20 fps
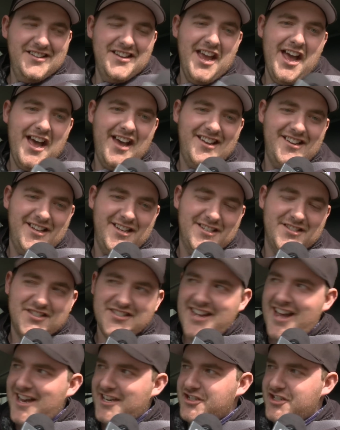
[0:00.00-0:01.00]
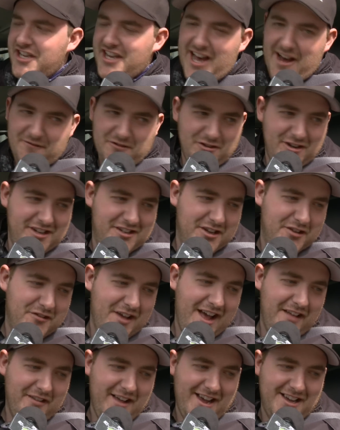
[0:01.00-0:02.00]
Yeah, it is, and actually after he did
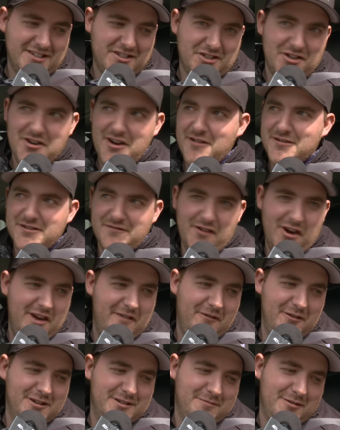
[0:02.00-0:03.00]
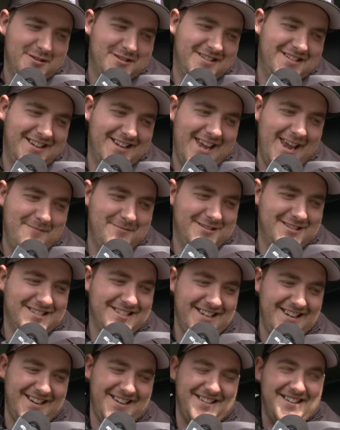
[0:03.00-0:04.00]
that last year, I was the very first person he came and
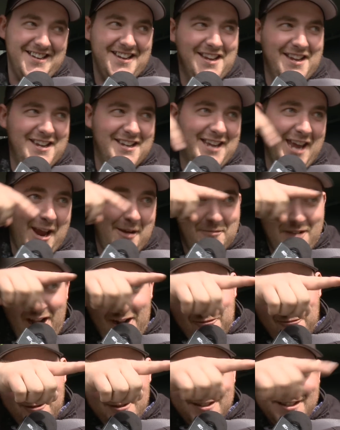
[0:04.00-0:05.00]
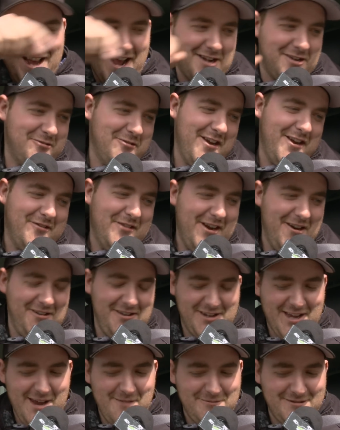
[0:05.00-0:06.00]
see, and he came down, and we were standing right there, and
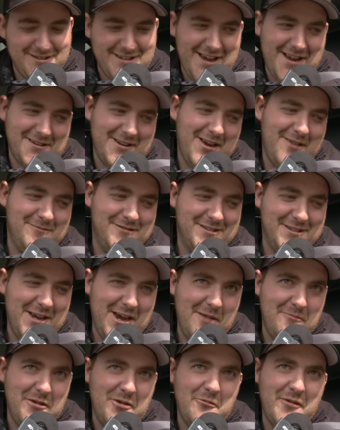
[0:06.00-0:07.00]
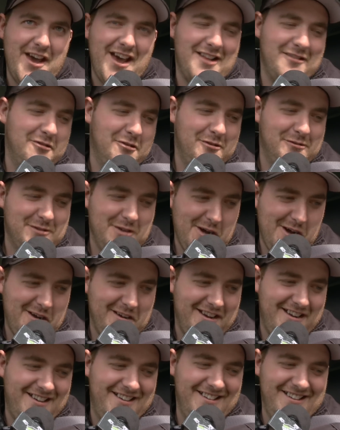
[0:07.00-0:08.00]
he came and sat down beside me, and we had a little
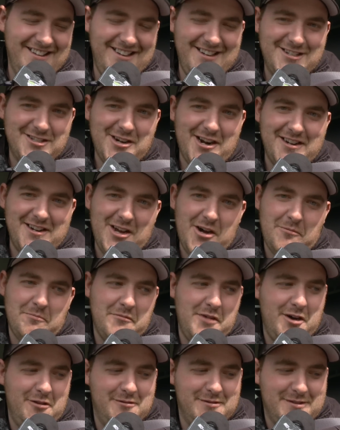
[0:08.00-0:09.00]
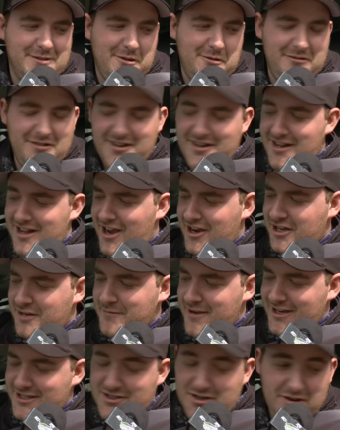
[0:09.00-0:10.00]
talk. I tried to help him out, so I'm going
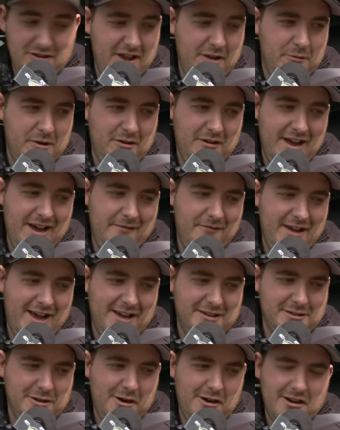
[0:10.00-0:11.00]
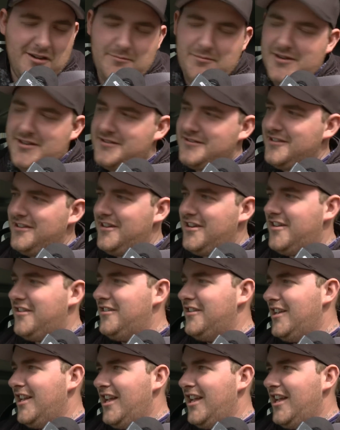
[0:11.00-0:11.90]
to make sure that we don't have that talk, but there